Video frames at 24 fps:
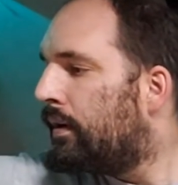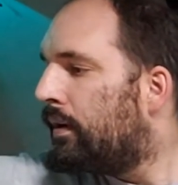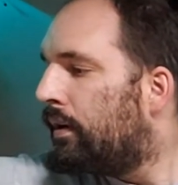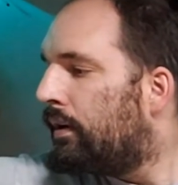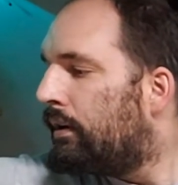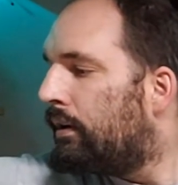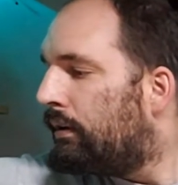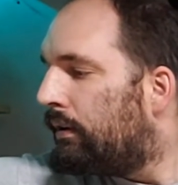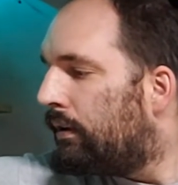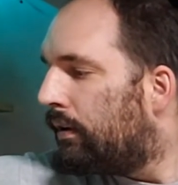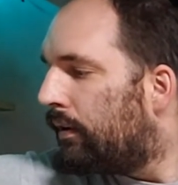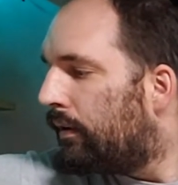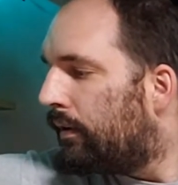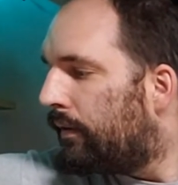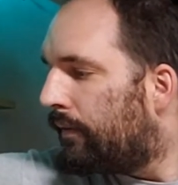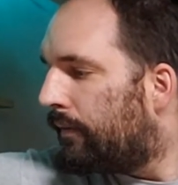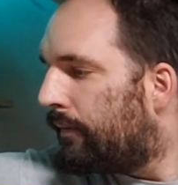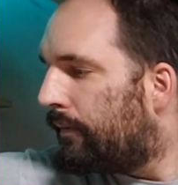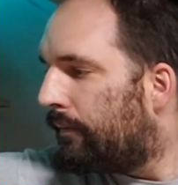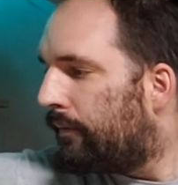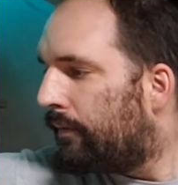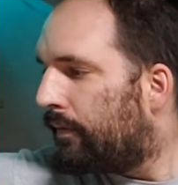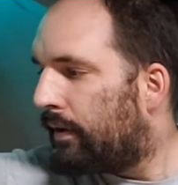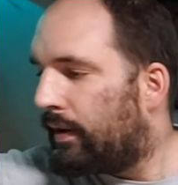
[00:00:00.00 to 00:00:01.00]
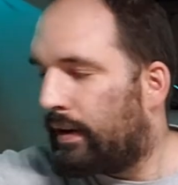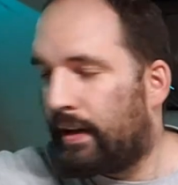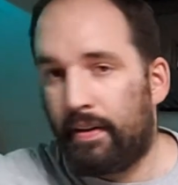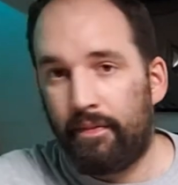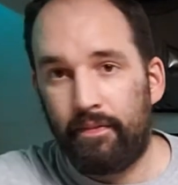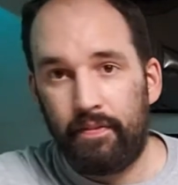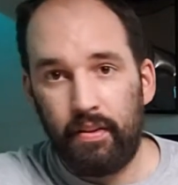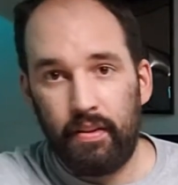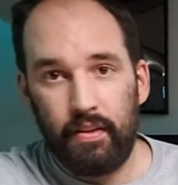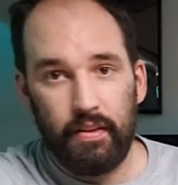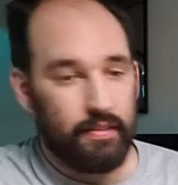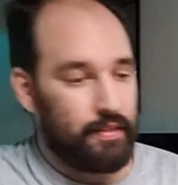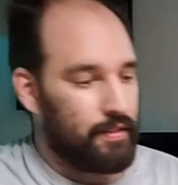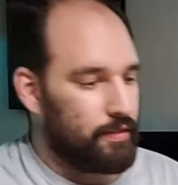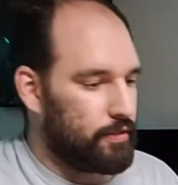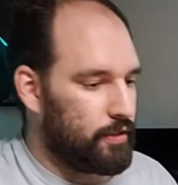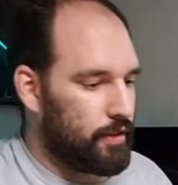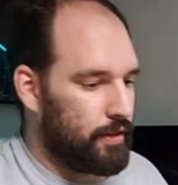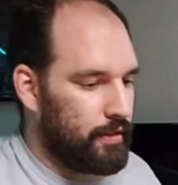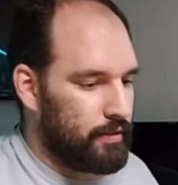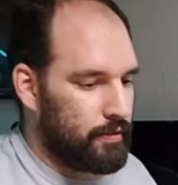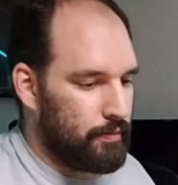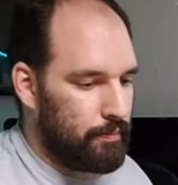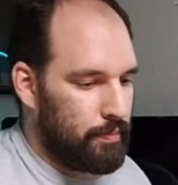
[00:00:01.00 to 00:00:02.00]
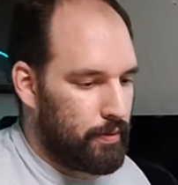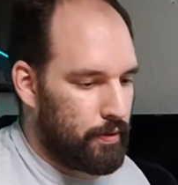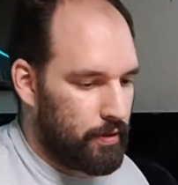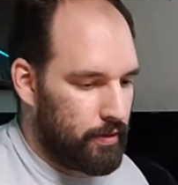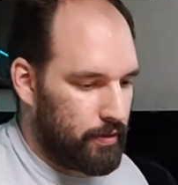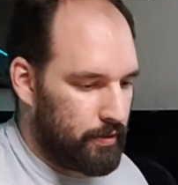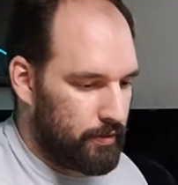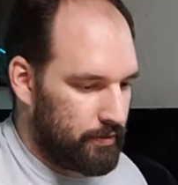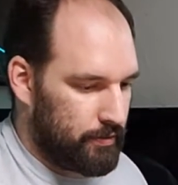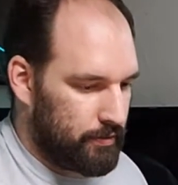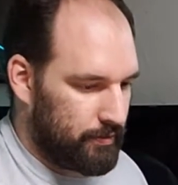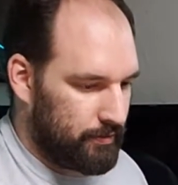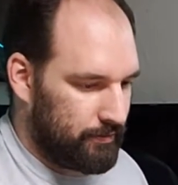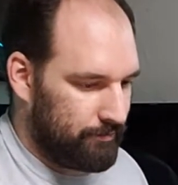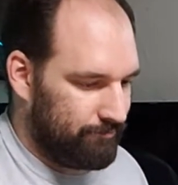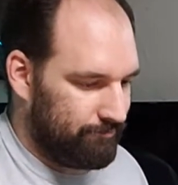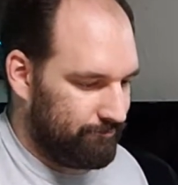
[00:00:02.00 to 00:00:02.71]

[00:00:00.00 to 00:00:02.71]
I got a feeling this thing's gonna need some parts.